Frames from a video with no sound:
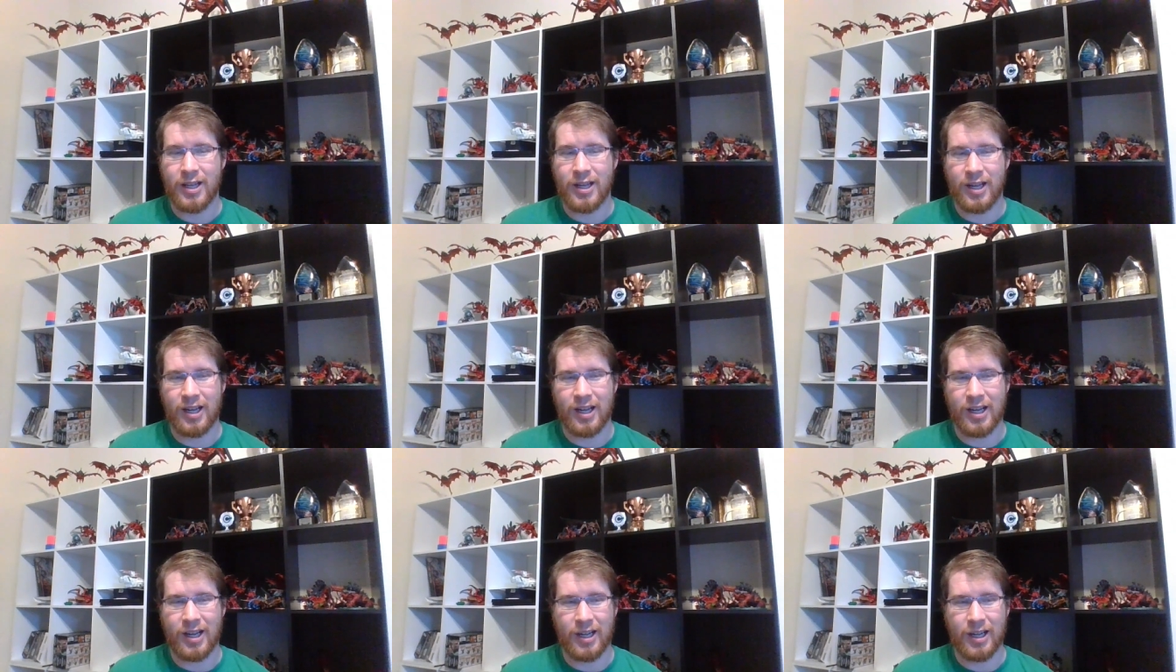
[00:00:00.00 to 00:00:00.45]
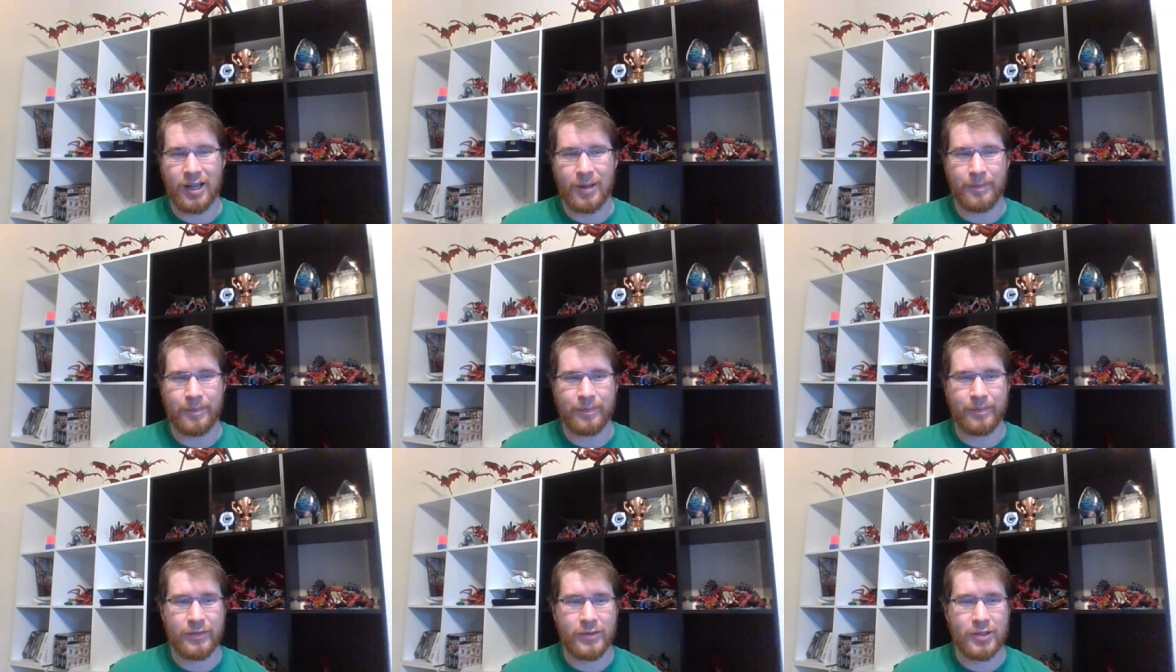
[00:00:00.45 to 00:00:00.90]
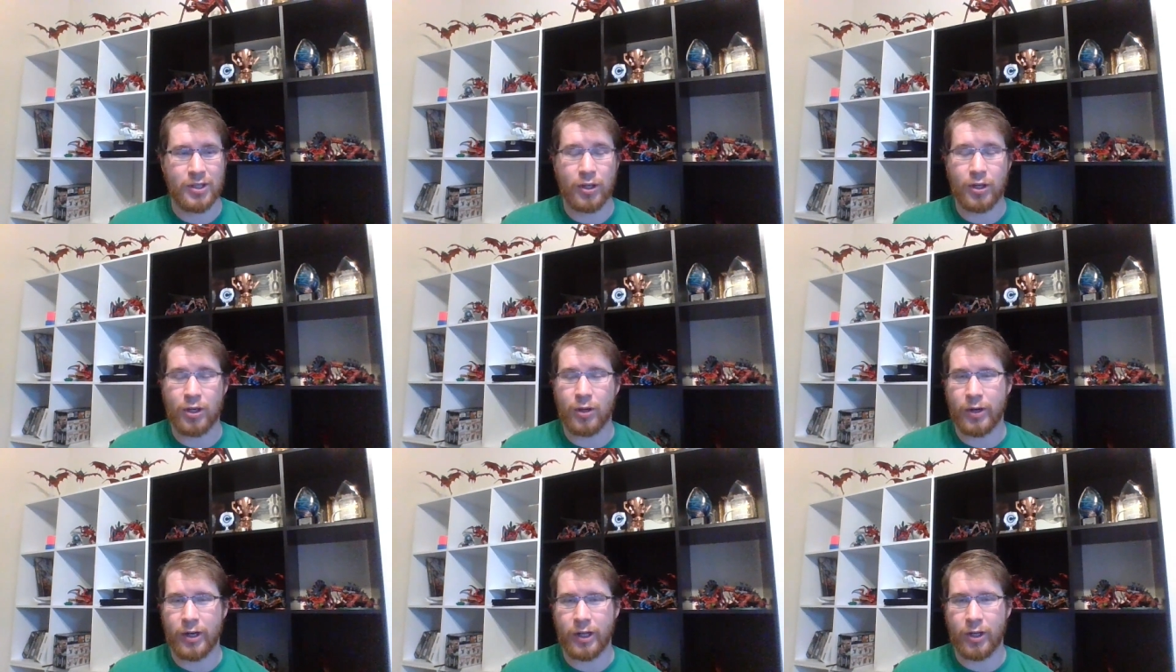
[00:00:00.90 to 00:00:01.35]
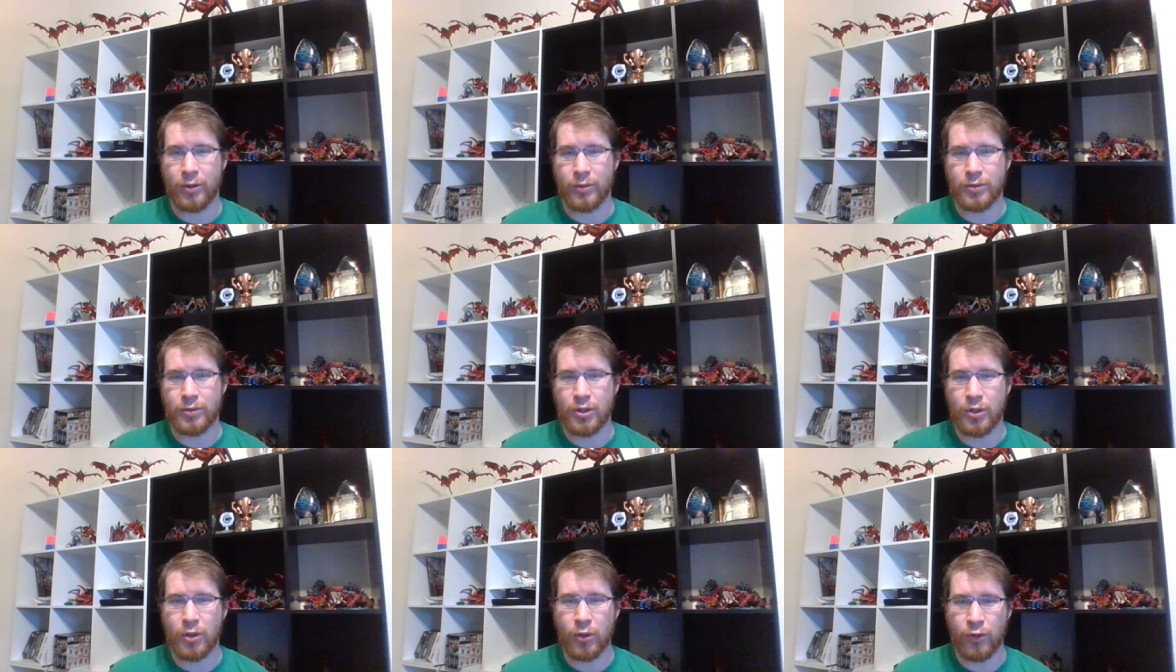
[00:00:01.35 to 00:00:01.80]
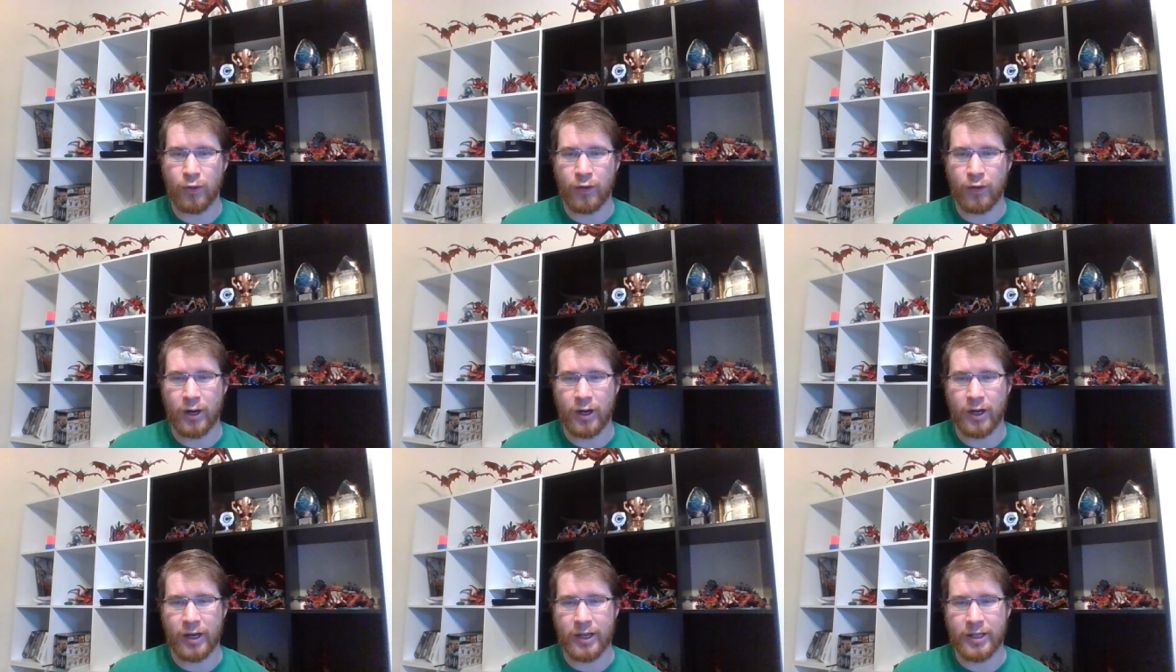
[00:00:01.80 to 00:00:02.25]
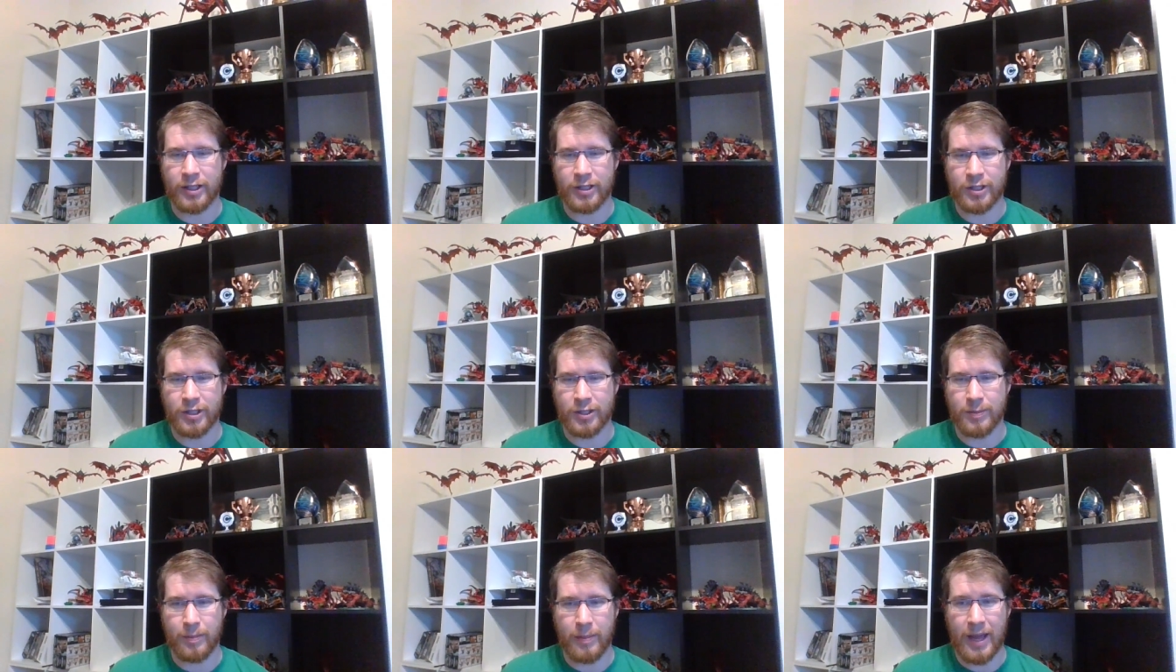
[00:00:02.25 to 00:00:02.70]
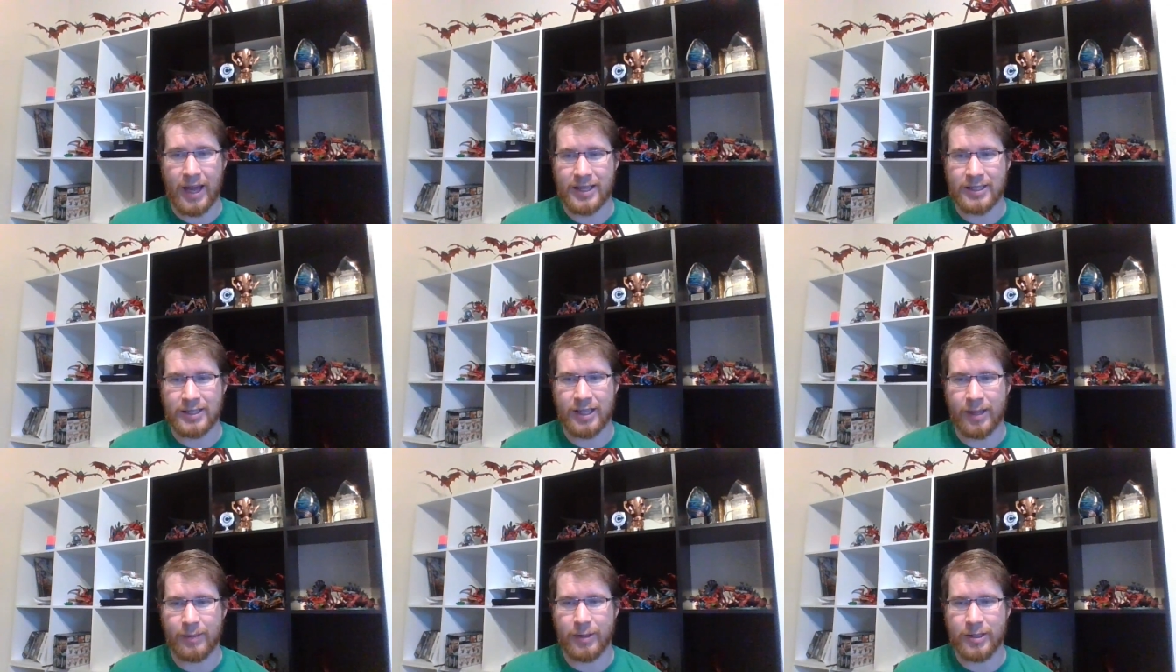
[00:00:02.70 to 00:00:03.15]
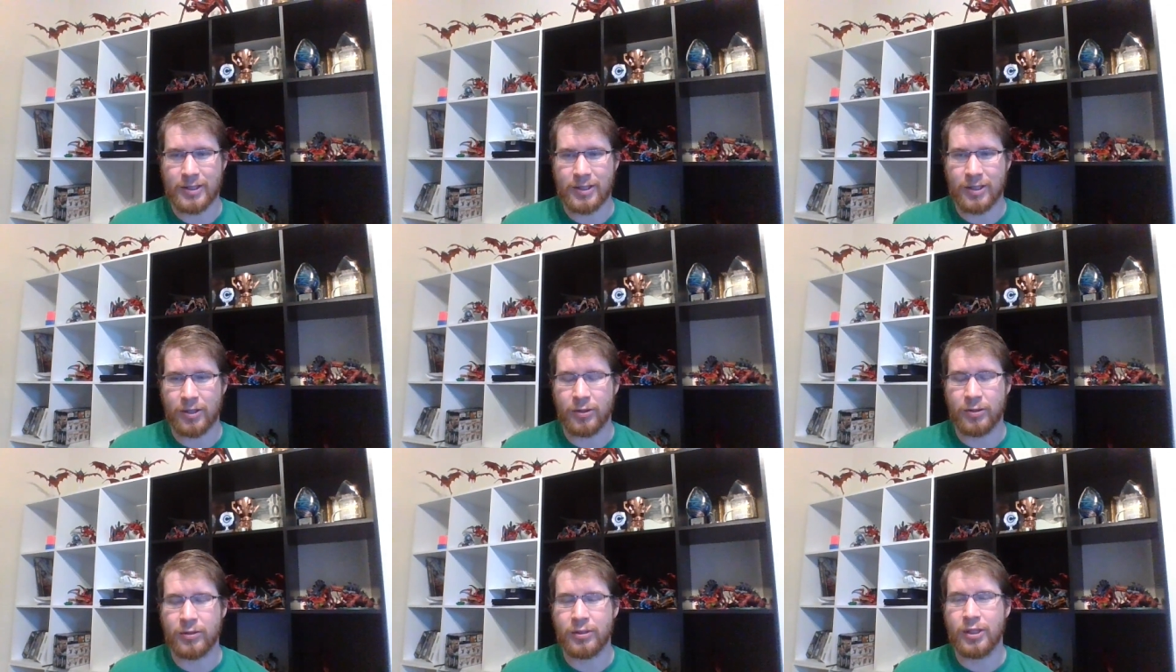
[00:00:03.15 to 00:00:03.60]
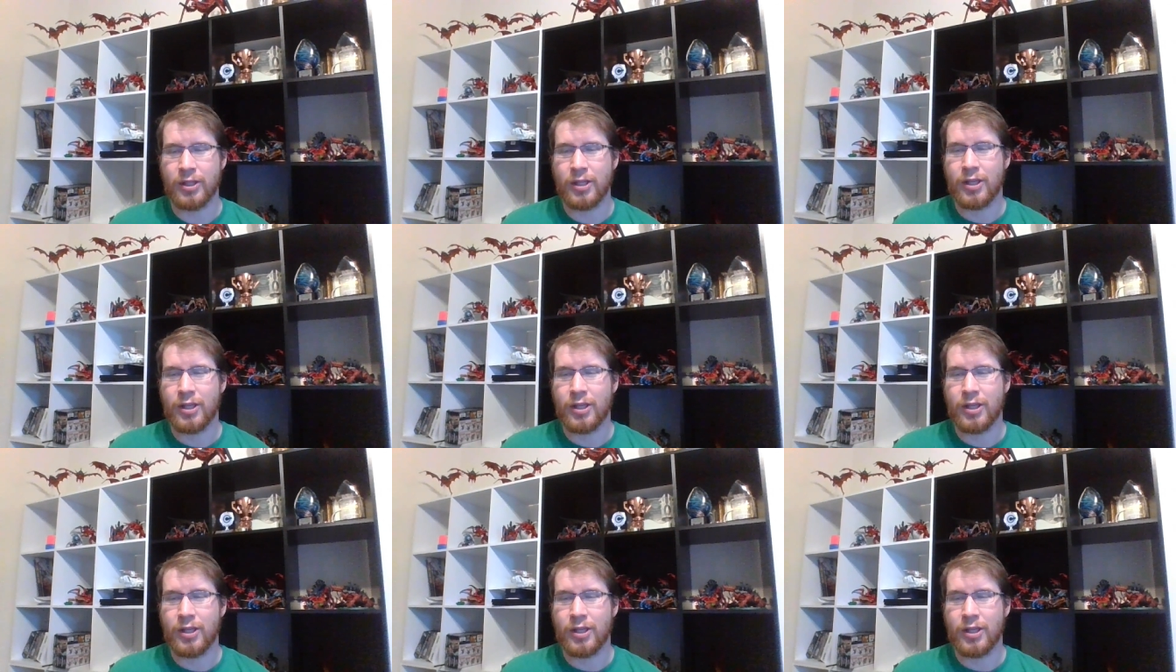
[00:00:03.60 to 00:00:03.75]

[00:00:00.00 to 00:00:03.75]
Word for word: Um, so you don't want to go too far into just mass MSU,